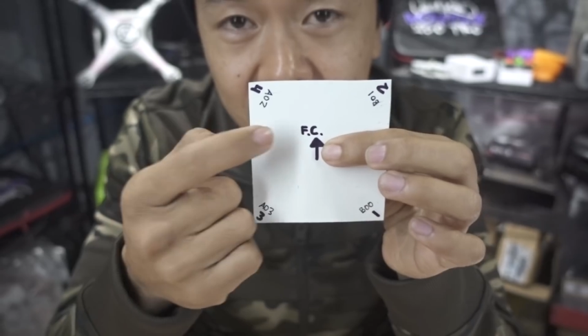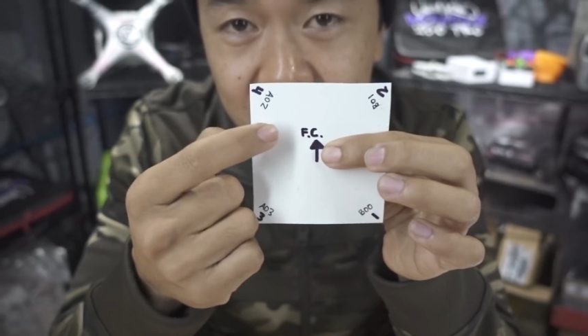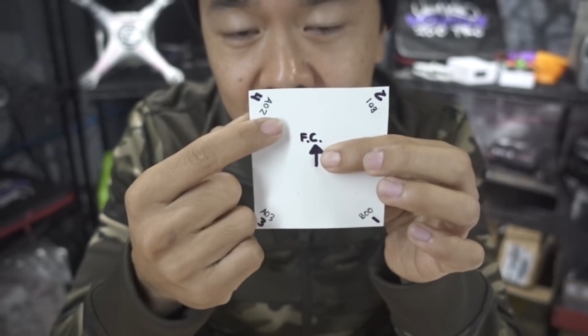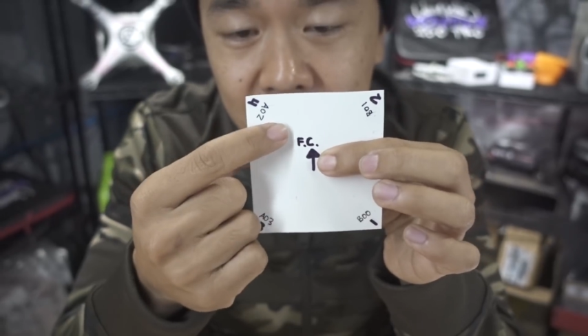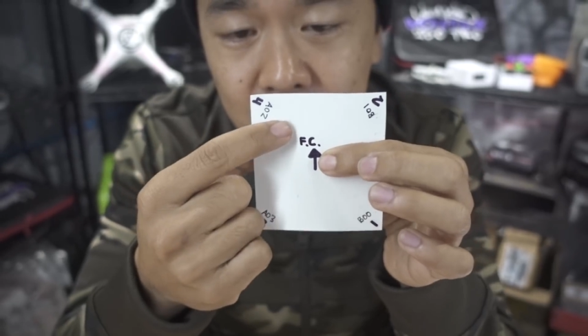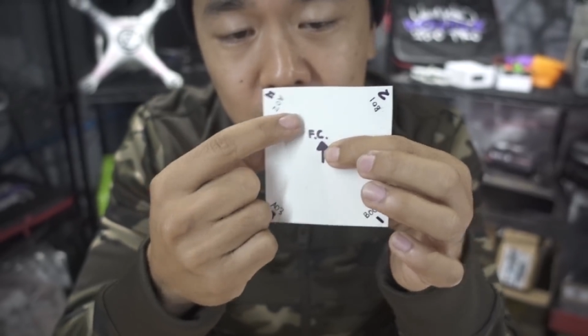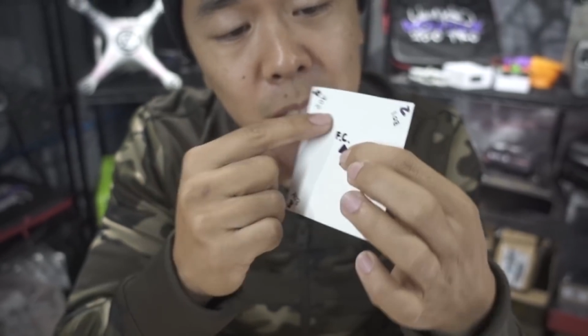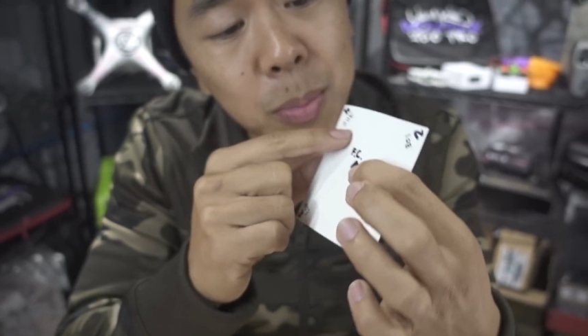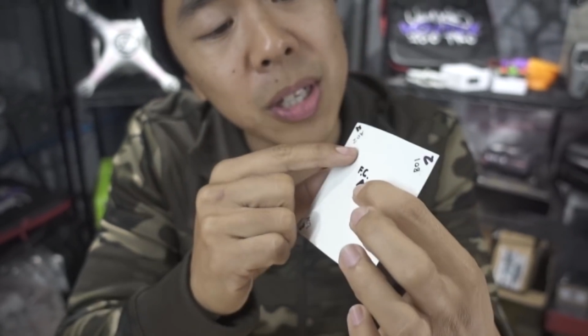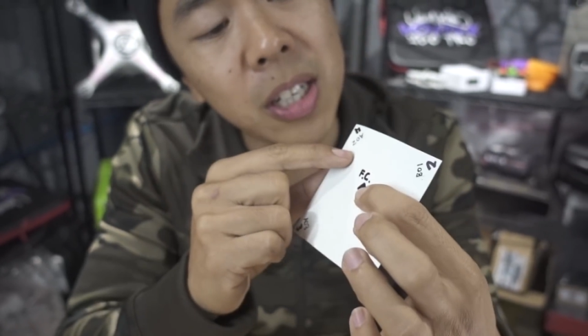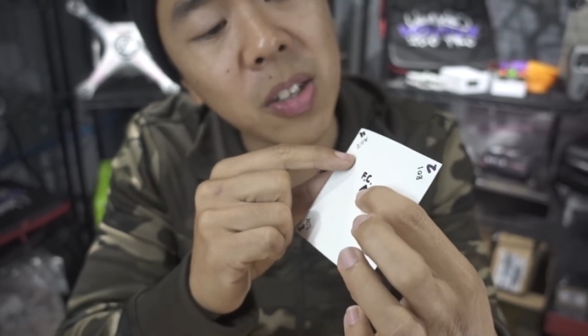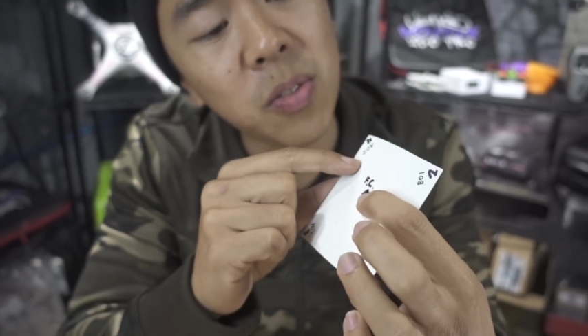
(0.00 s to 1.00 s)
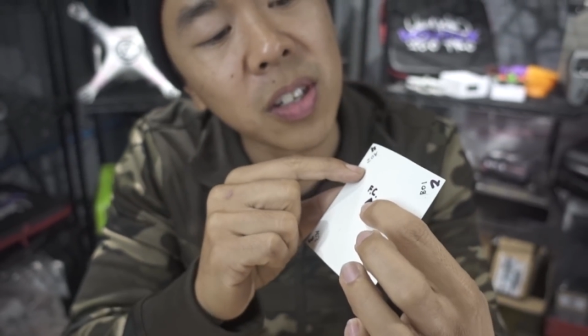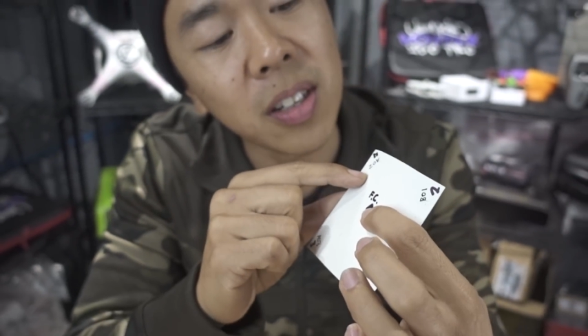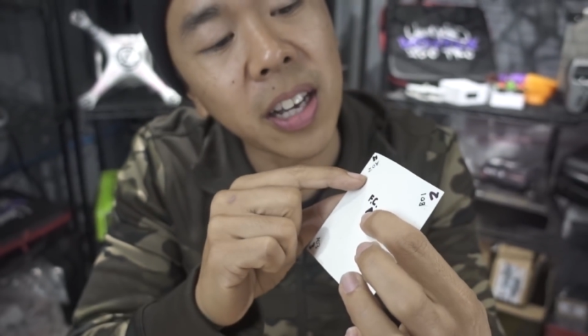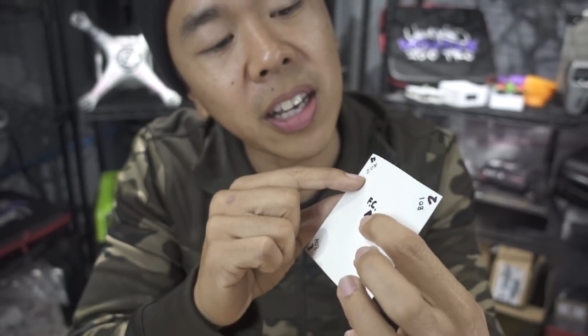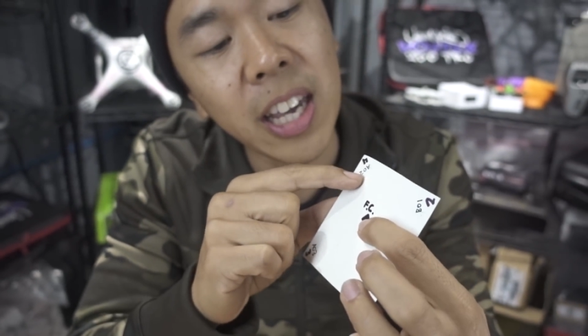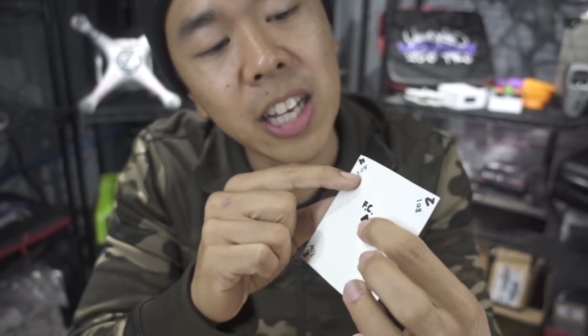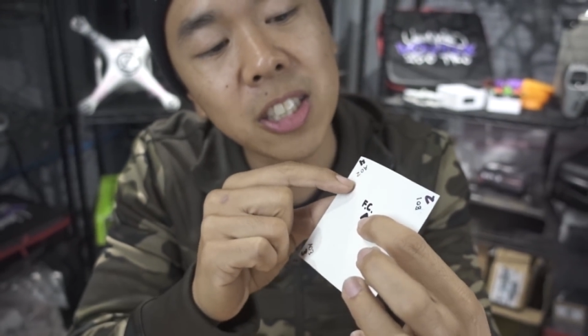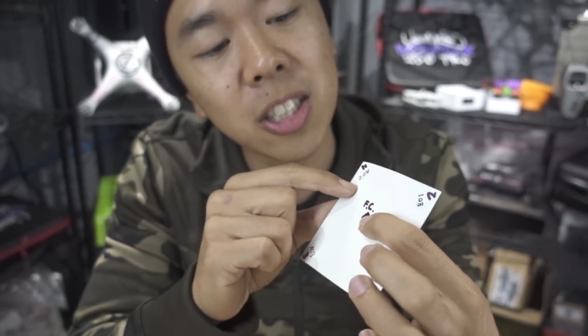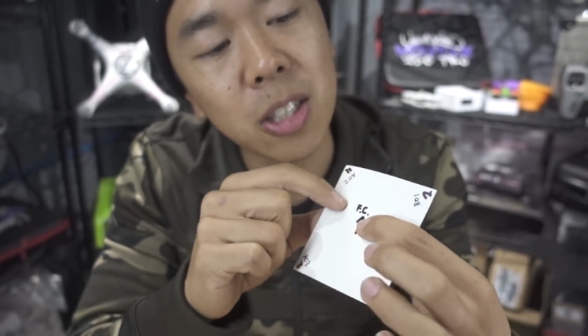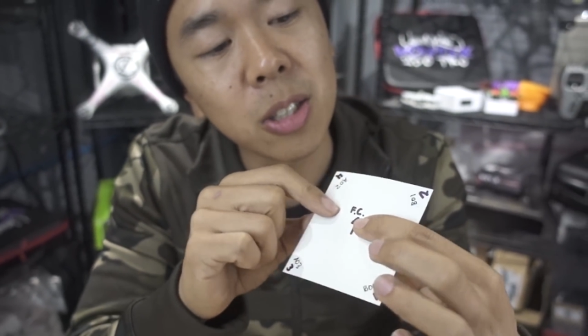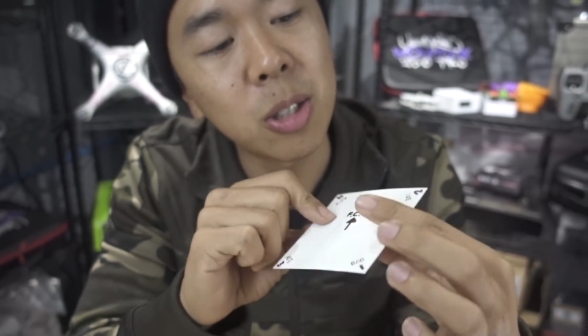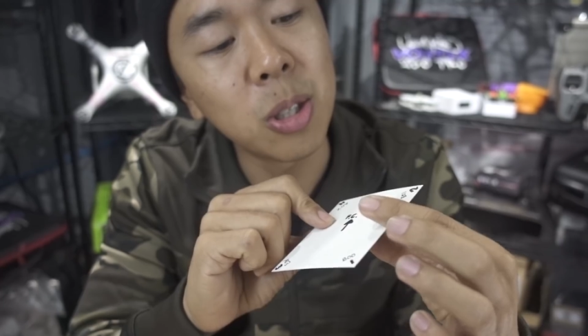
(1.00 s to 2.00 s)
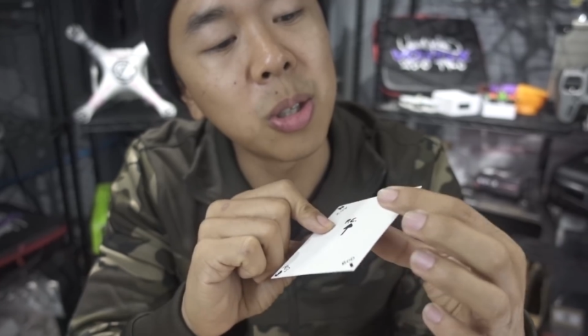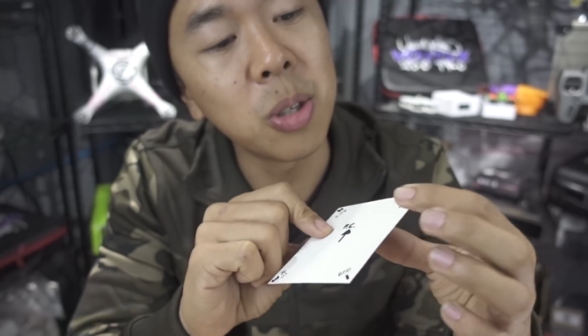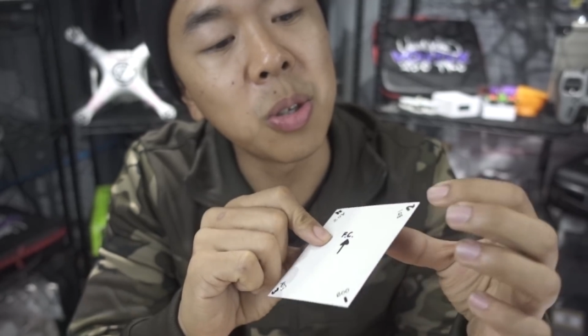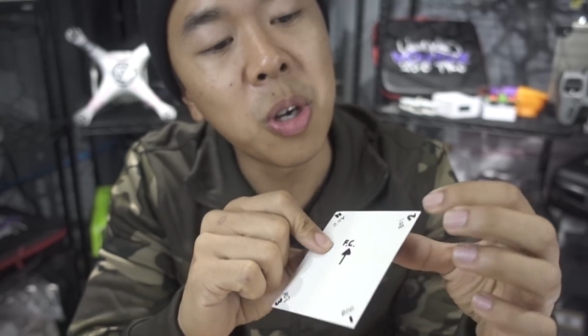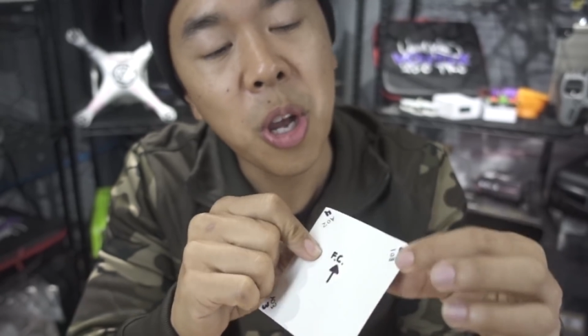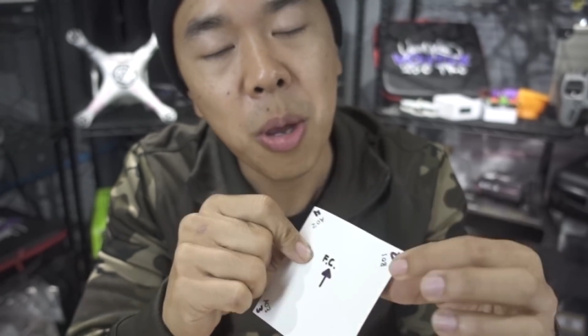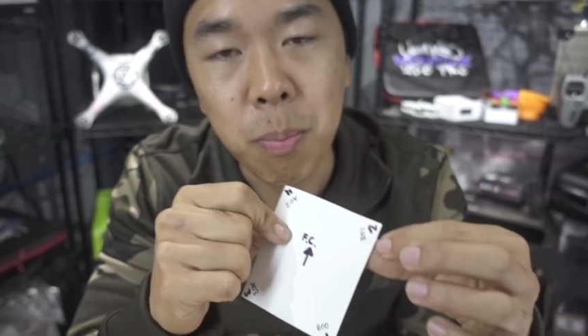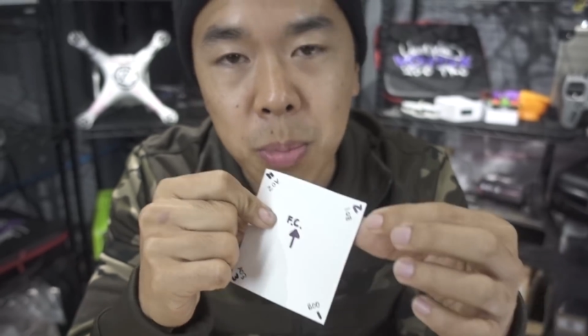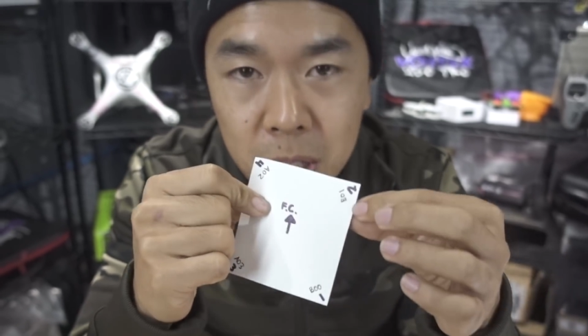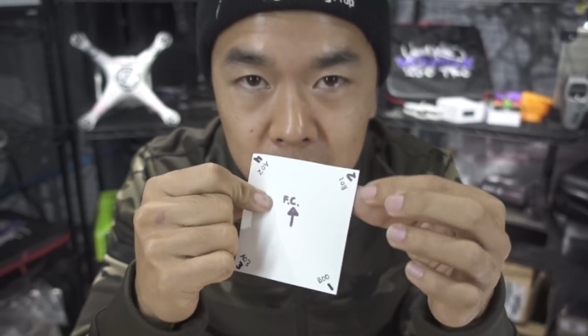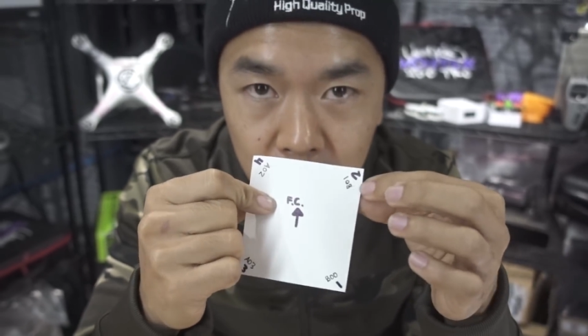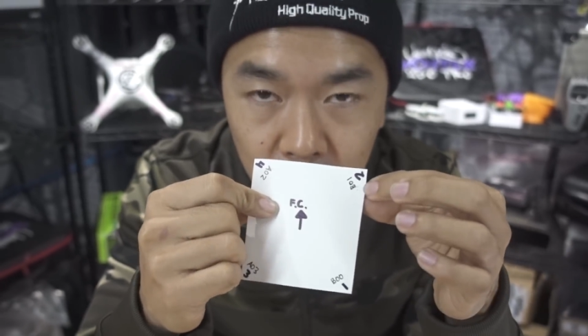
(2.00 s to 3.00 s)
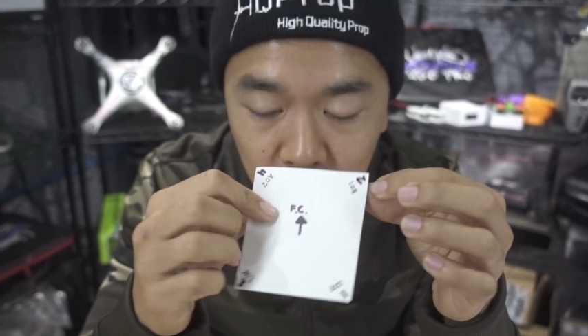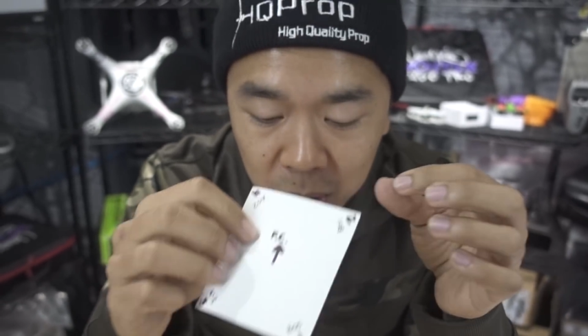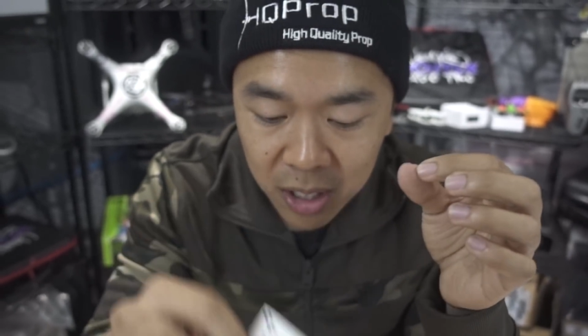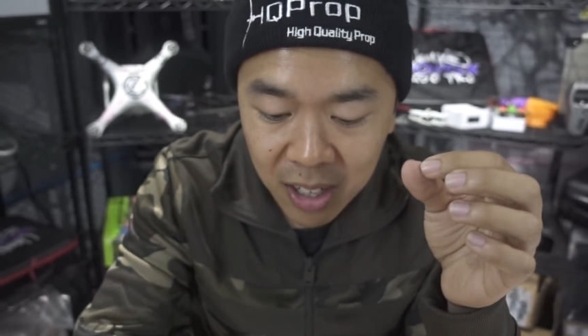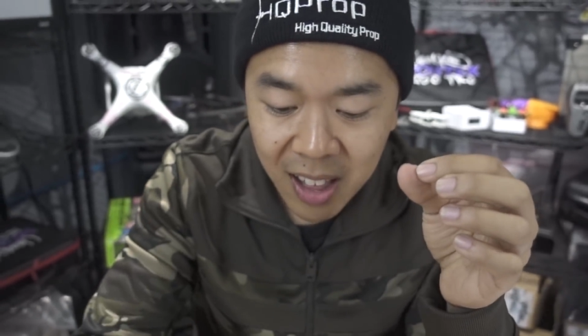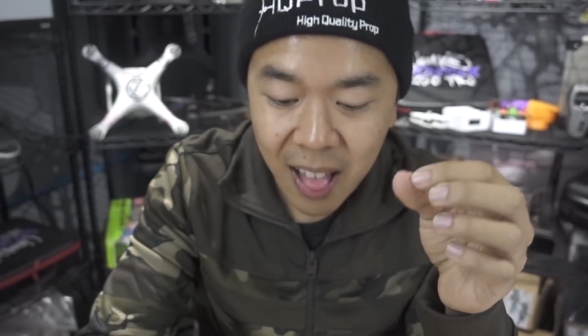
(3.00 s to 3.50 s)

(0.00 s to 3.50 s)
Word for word: This is going to be different, like A02, B01,